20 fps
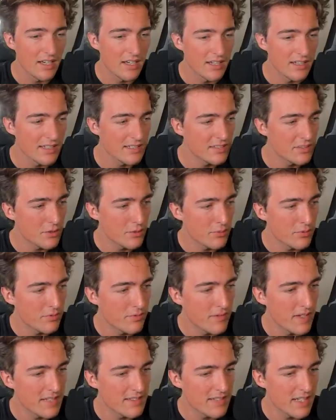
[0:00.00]
Let's do it with
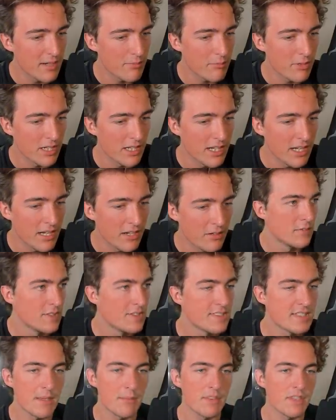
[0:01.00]
face cam right now.
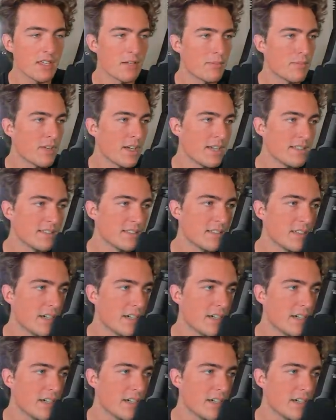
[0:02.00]
Same thing applies.